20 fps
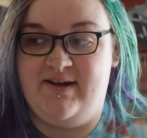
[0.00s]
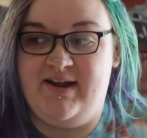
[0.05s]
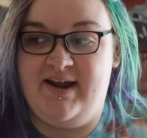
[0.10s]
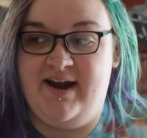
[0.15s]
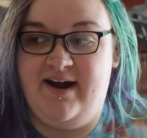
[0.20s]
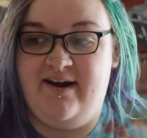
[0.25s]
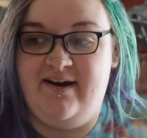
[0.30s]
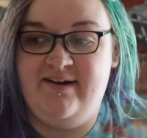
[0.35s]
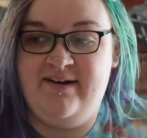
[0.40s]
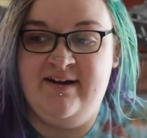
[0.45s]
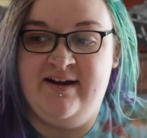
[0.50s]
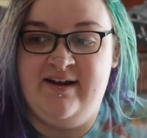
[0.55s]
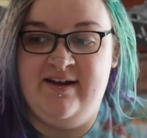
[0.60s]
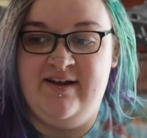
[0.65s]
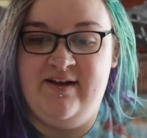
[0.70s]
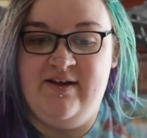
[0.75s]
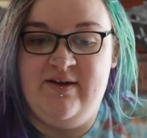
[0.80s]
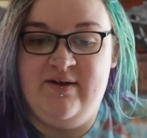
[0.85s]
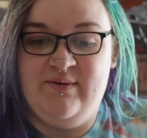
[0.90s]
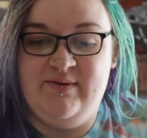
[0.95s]
my hair,
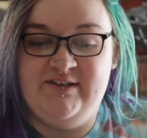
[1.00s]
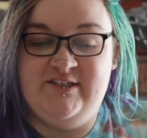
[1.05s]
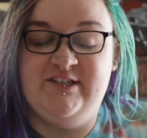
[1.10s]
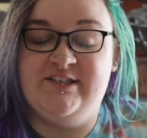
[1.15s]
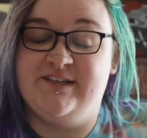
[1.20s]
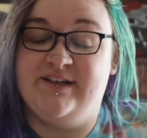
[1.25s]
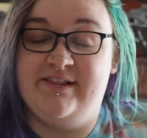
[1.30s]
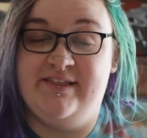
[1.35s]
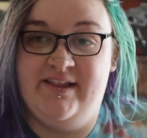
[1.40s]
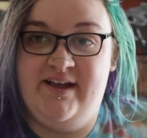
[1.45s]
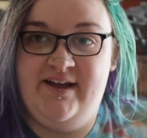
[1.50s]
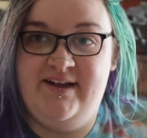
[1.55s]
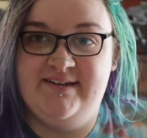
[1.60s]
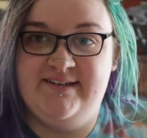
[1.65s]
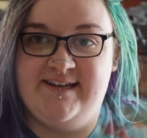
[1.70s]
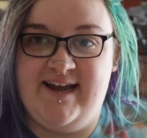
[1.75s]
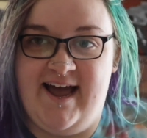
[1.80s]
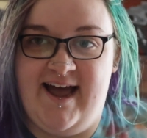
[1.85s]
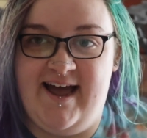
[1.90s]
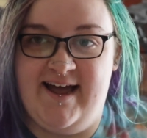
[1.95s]
which is a long
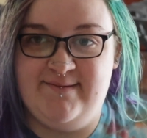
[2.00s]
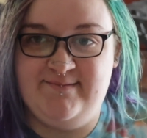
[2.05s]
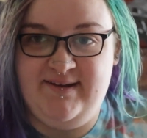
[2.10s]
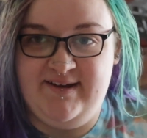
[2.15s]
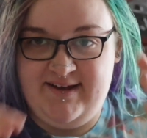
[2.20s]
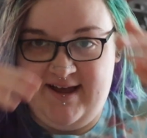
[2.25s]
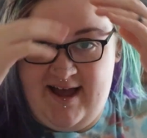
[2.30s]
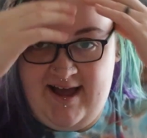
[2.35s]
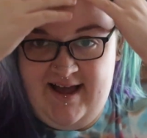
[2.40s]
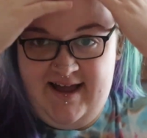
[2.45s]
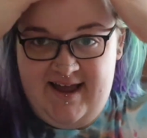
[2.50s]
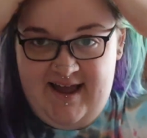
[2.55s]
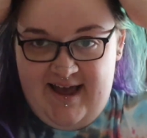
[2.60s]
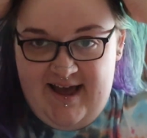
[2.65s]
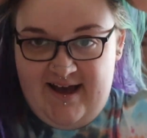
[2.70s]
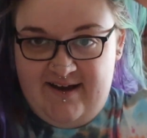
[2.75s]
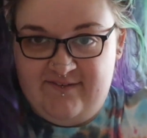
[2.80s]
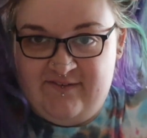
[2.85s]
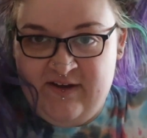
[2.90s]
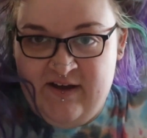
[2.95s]
time. I
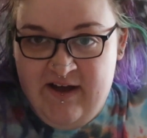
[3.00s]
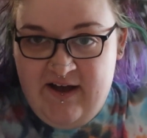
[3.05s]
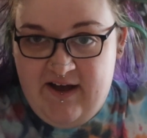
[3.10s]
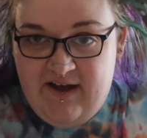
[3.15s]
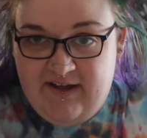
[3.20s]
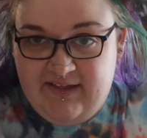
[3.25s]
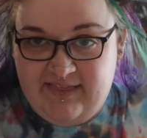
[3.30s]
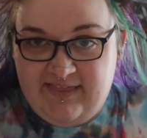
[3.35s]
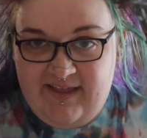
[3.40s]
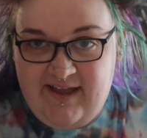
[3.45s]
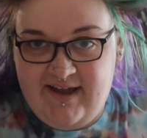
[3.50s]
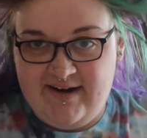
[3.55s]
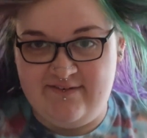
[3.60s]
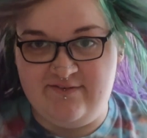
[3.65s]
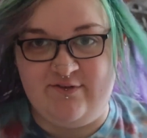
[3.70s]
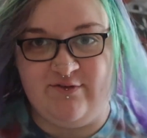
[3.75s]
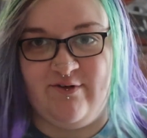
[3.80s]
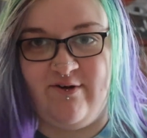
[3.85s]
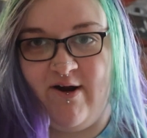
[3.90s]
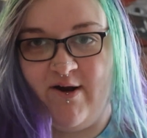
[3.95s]
have a lot
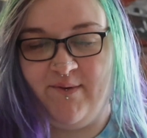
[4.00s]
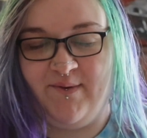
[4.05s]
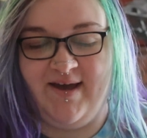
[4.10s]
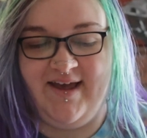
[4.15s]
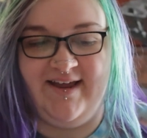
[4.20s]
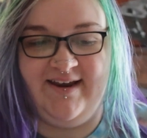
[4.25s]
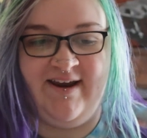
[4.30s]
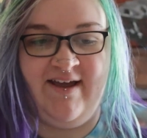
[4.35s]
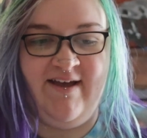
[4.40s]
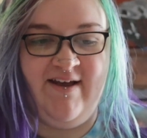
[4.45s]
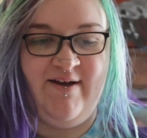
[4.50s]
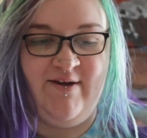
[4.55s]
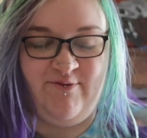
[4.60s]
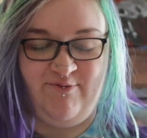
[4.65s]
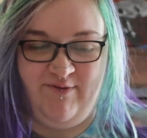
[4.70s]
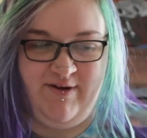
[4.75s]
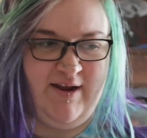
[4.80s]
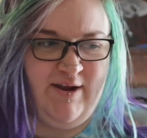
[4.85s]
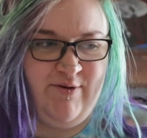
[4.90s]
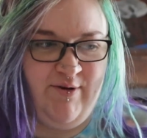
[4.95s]
of grow-in,
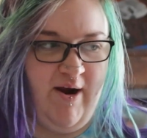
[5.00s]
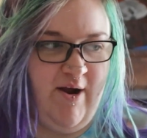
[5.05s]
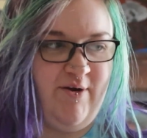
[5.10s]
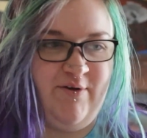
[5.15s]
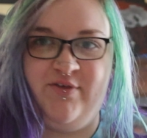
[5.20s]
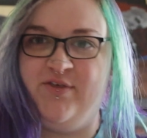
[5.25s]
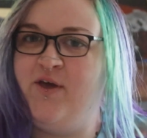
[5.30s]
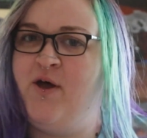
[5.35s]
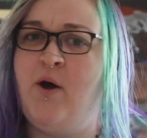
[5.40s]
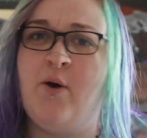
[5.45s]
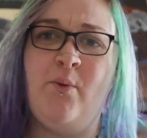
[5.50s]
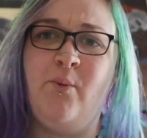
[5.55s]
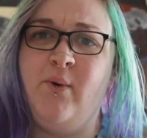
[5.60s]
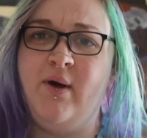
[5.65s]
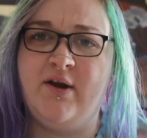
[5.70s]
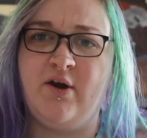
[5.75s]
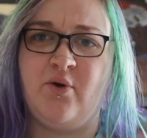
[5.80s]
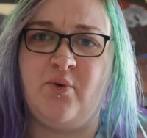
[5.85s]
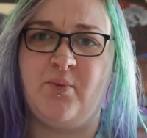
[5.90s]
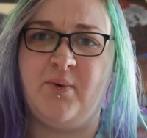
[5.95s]
regrowth,
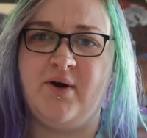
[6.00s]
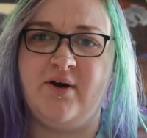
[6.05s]
what are